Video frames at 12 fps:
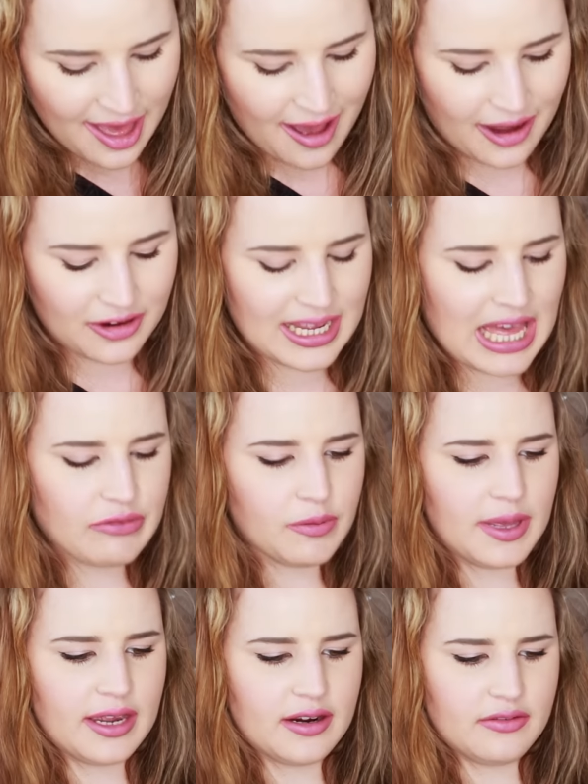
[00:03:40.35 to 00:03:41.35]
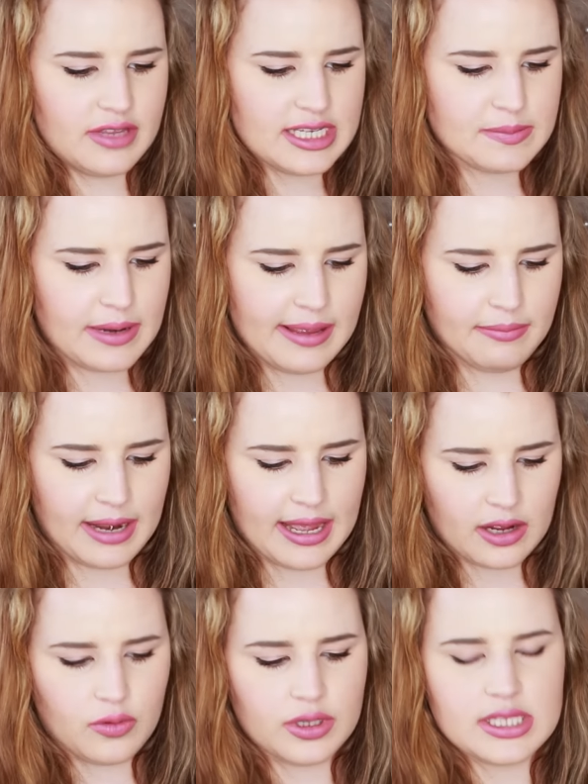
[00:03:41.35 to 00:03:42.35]
I already have a pair of these plain
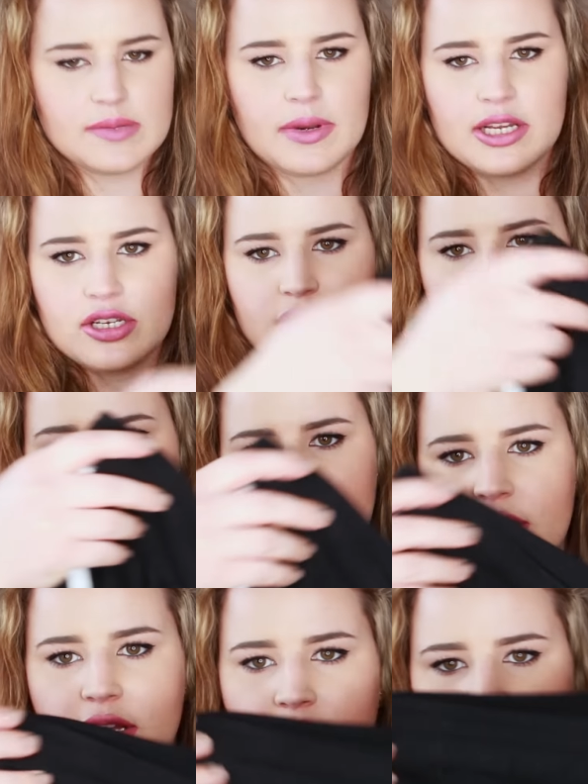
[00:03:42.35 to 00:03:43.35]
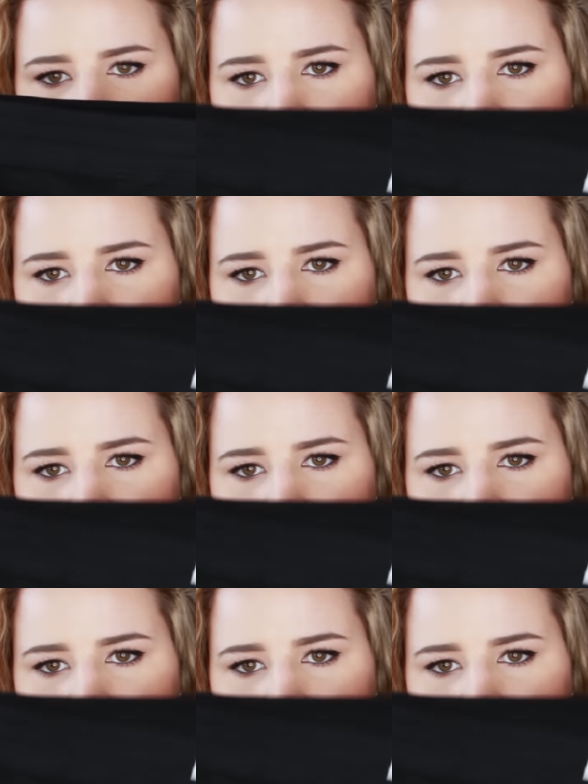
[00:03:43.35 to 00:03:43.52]
black ones, but I just got another